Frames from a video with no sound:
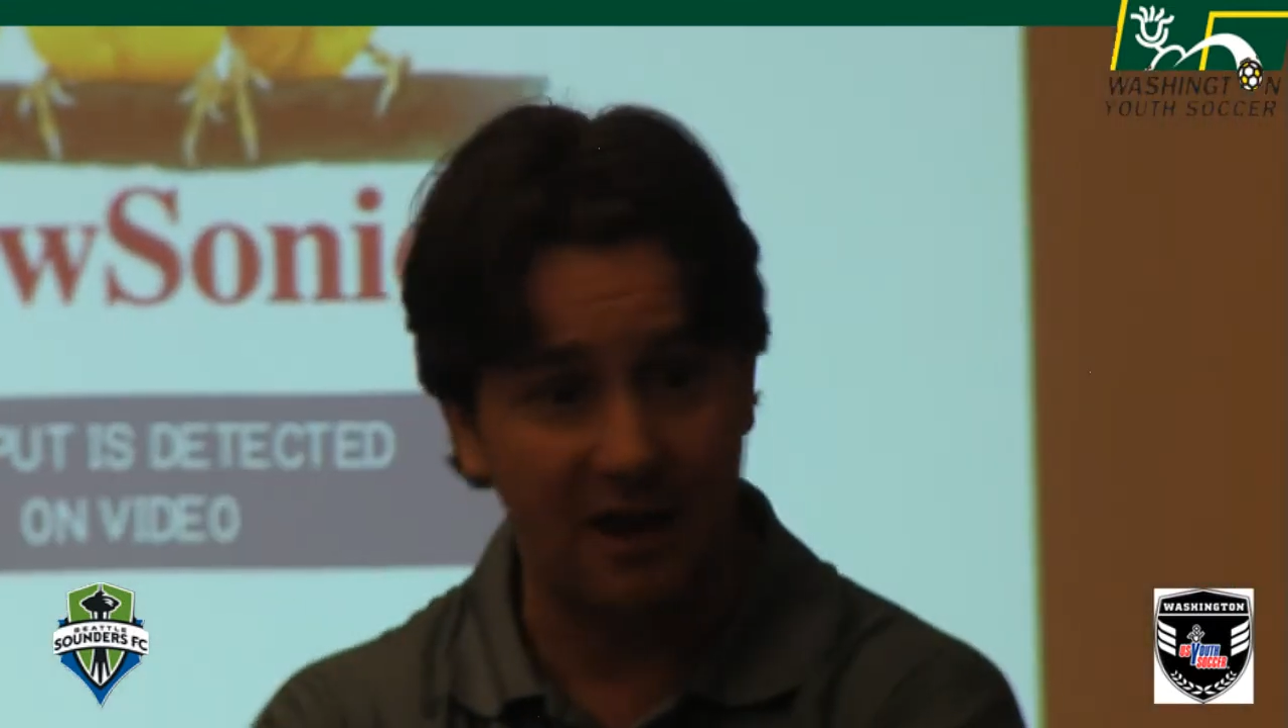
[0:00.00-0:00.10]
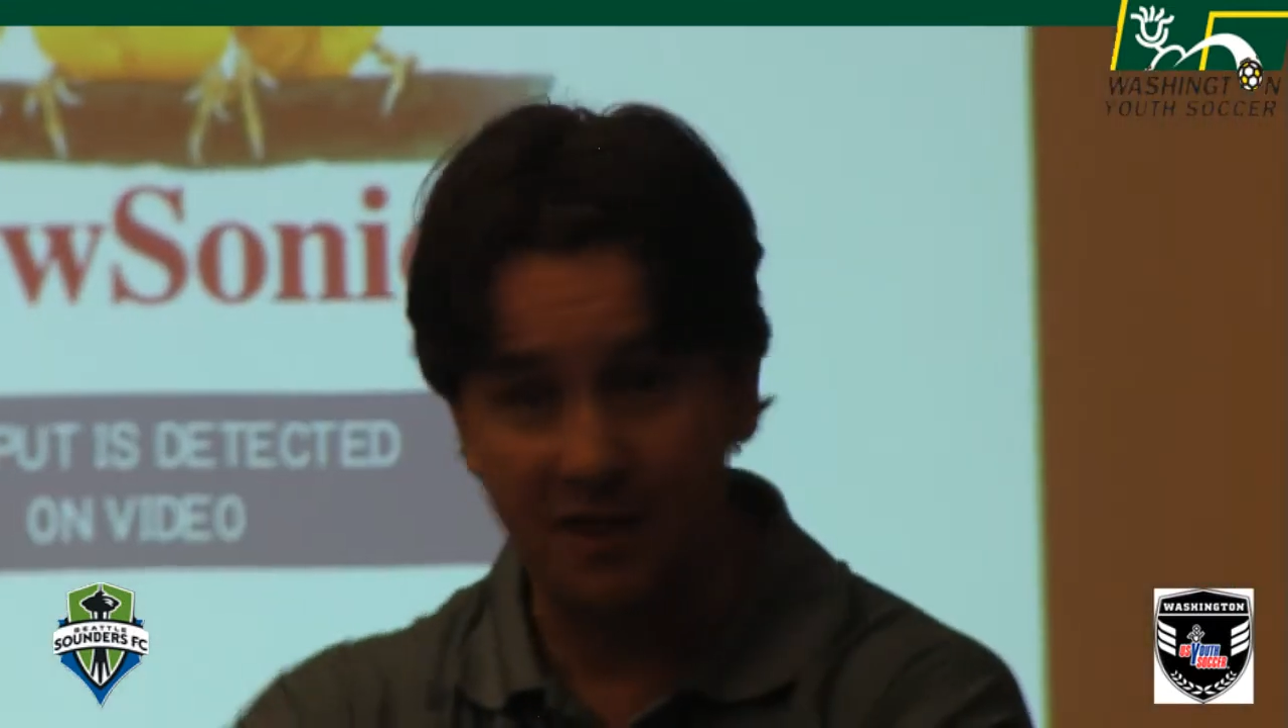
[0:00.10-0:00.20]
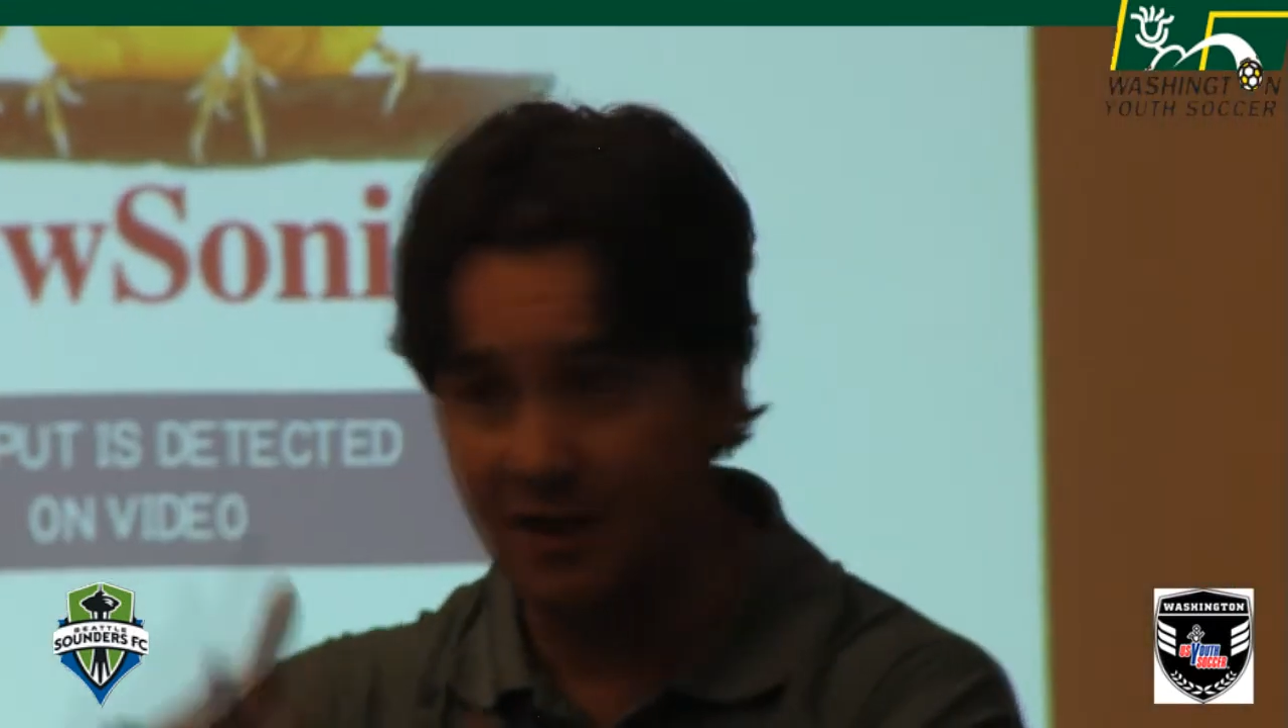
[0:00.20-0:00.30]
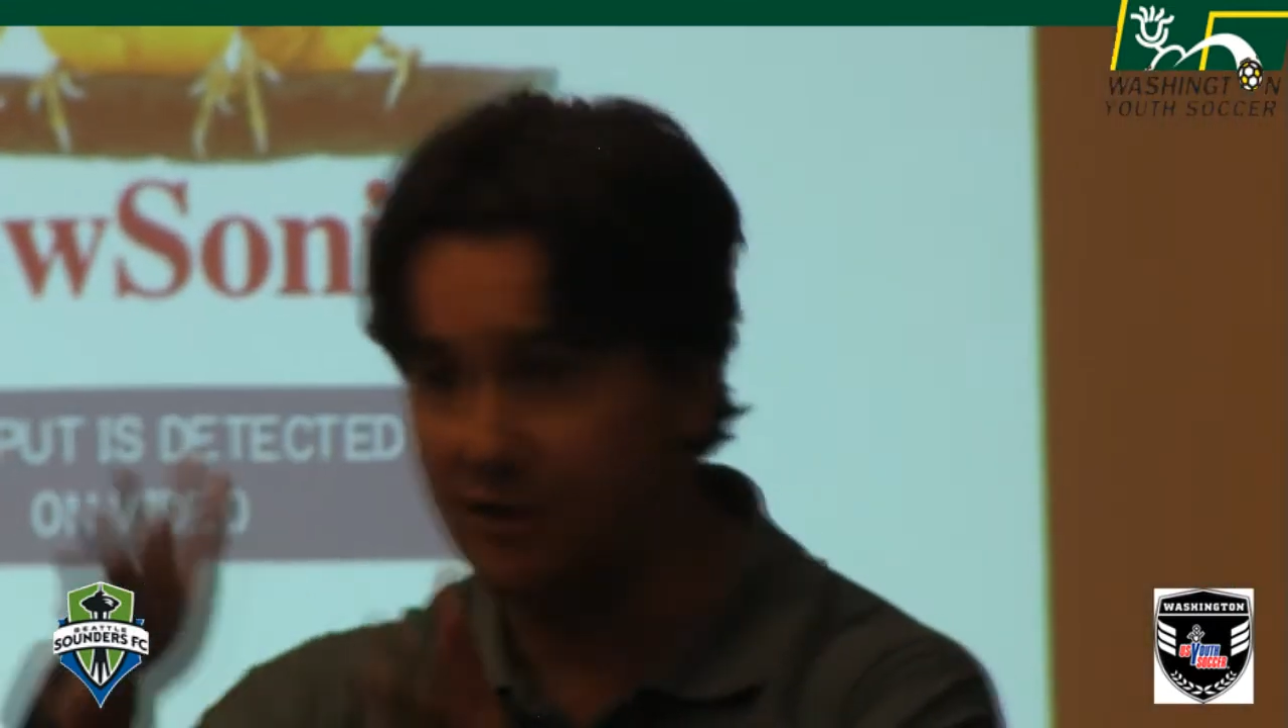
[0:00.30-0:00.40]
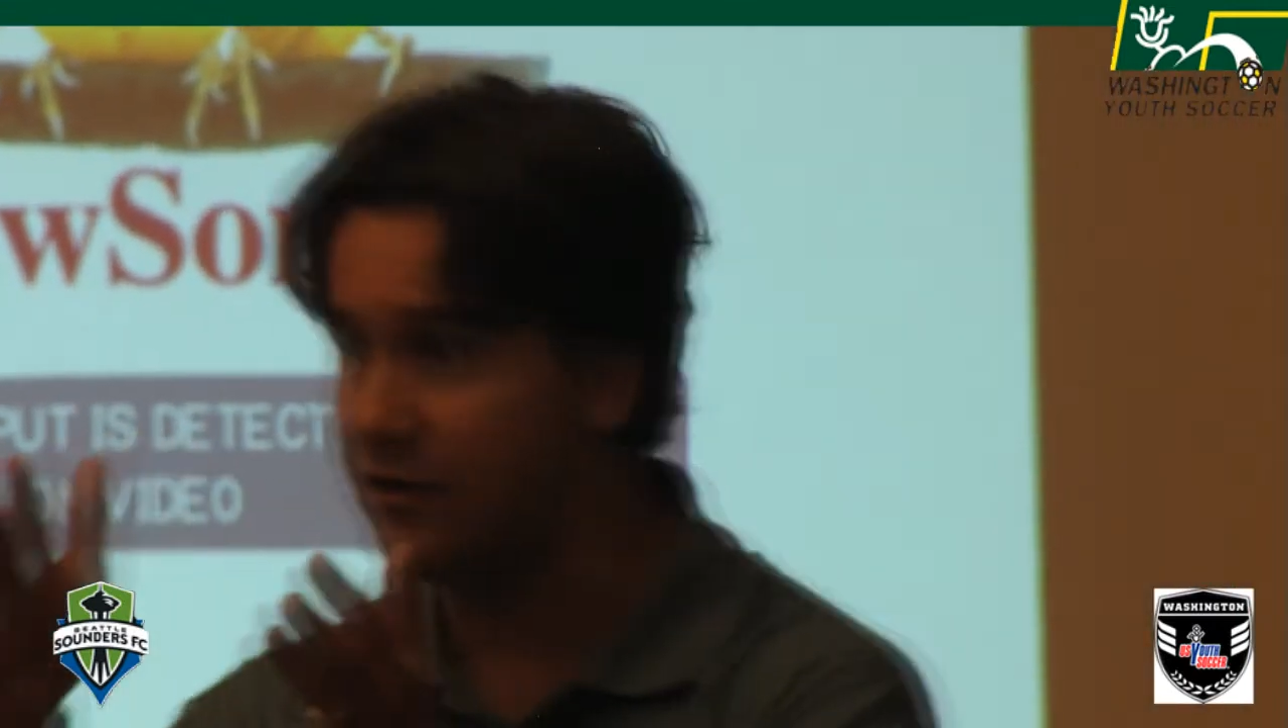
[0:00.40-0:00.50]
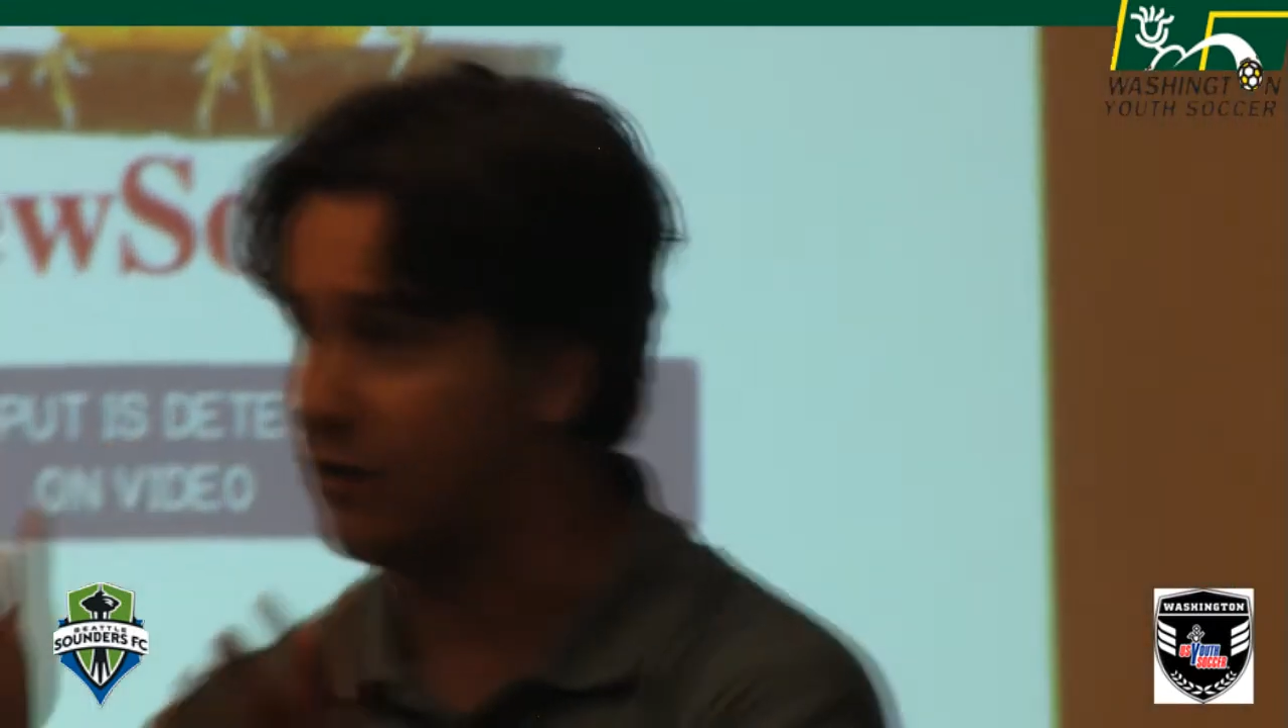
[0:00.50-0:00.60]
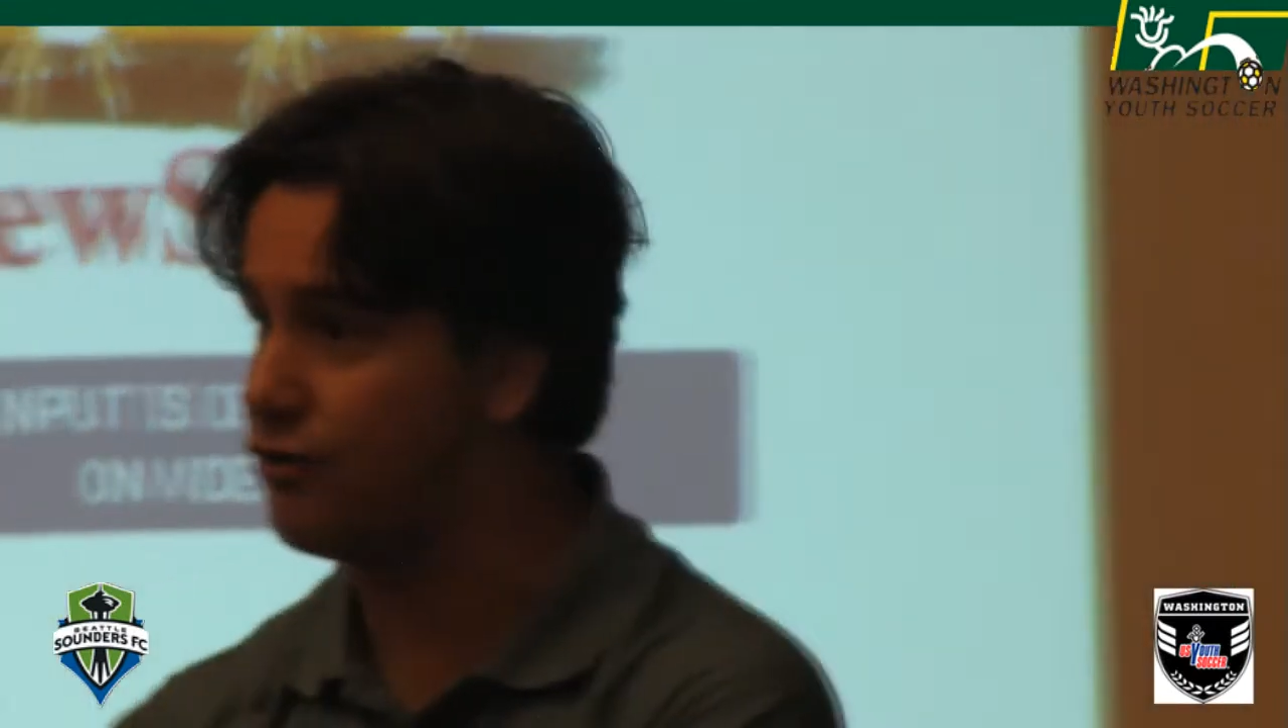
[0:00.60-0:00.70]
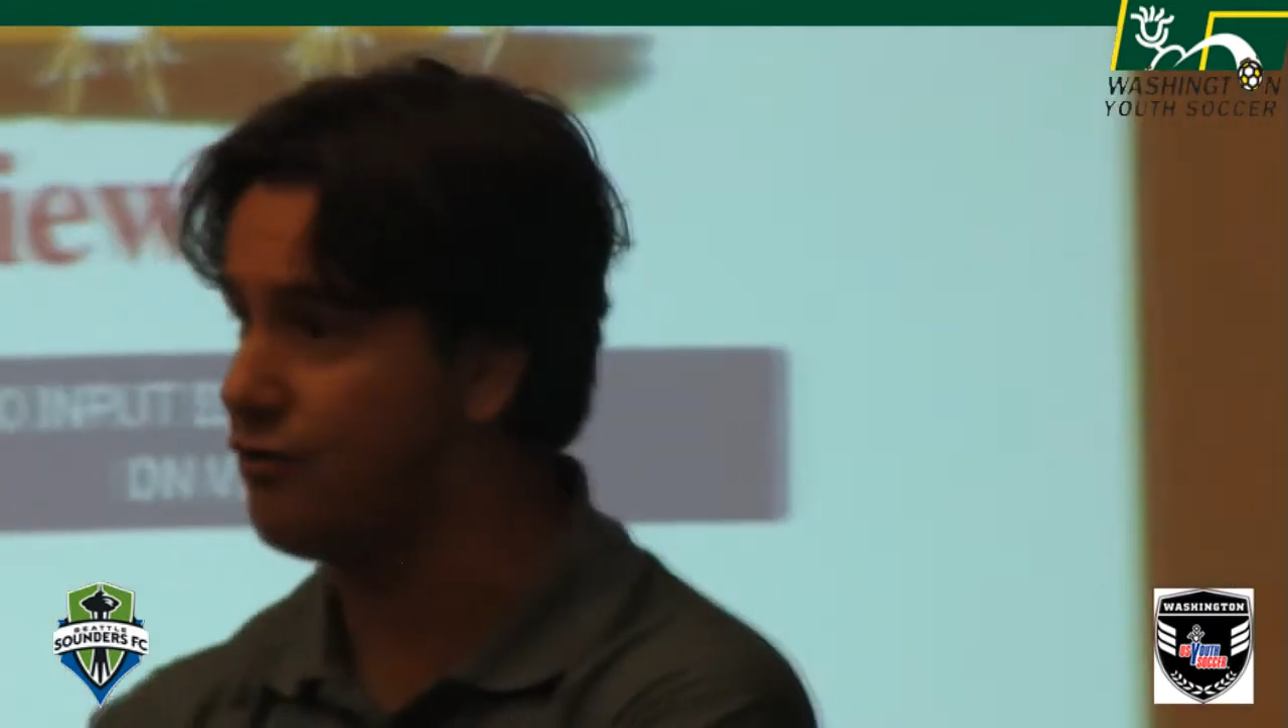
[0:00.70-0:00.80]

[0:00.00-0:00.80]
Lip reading: like this is a